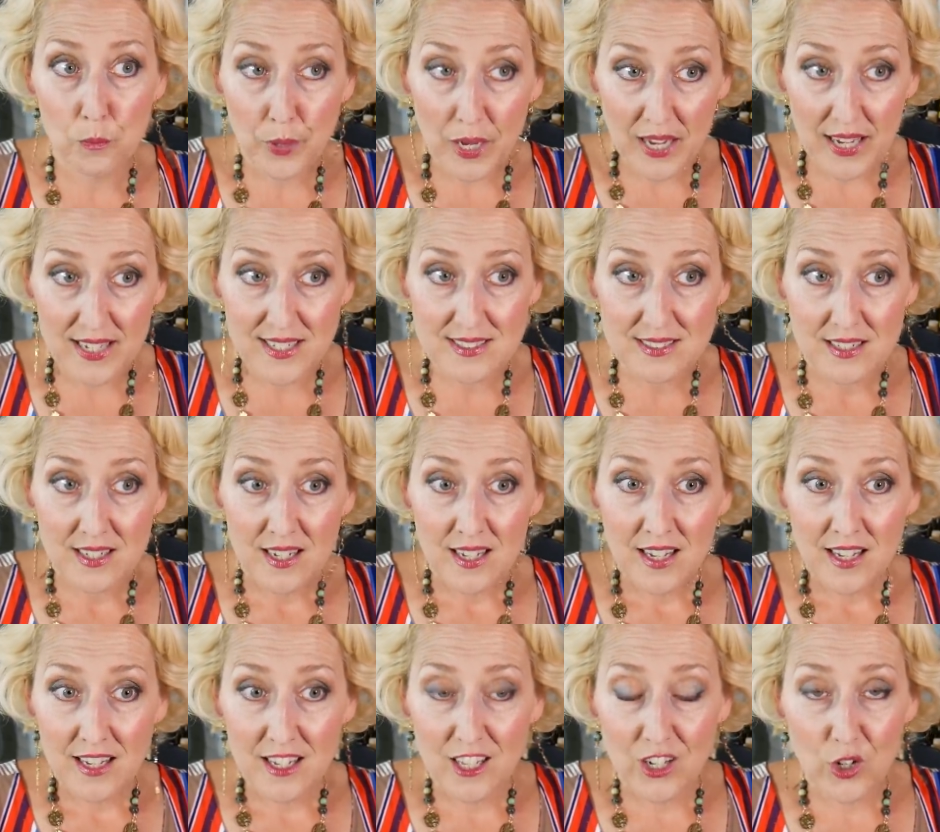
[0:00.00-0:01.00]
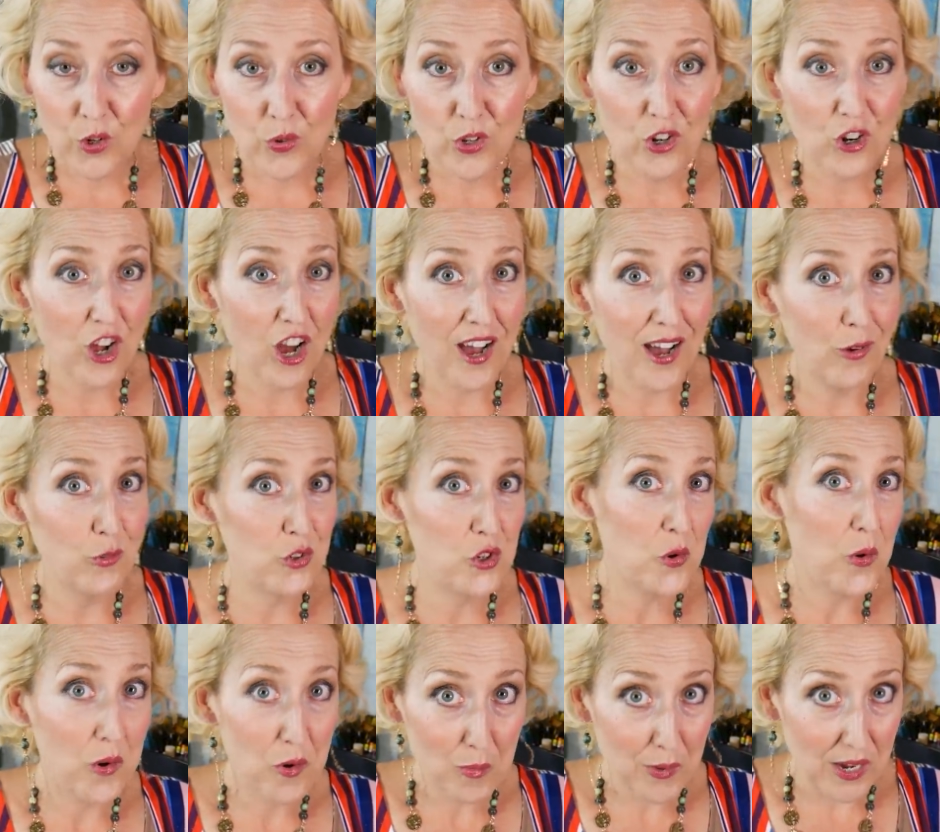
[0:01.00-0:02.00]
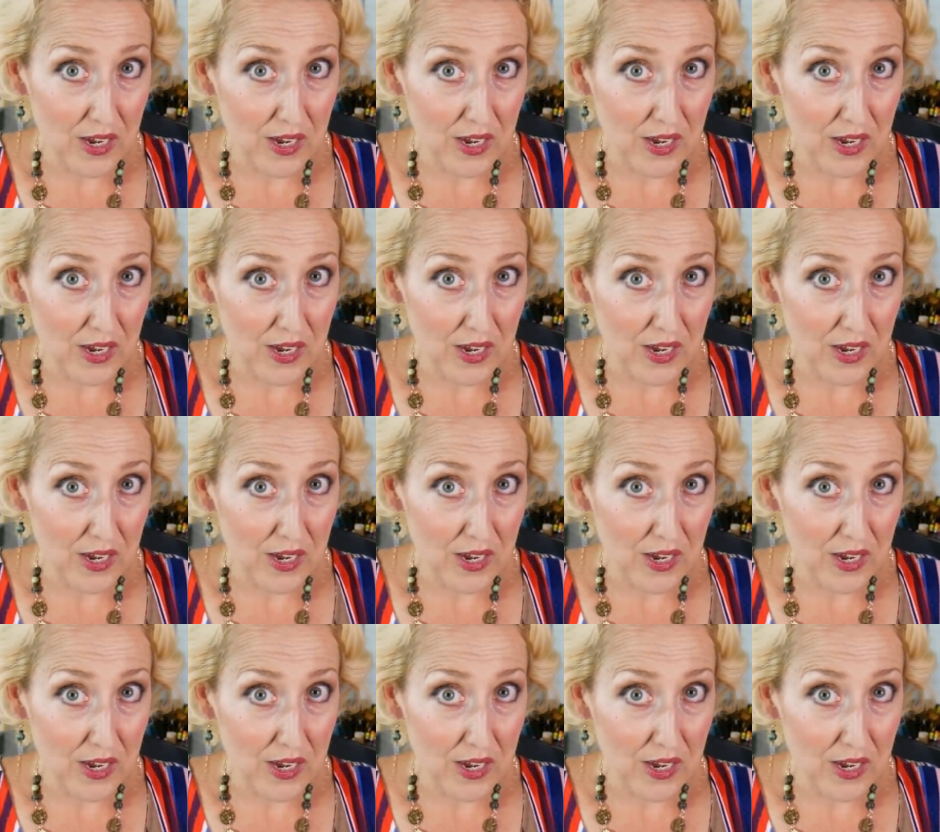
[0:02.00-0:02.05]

but you know, you're not out two hundred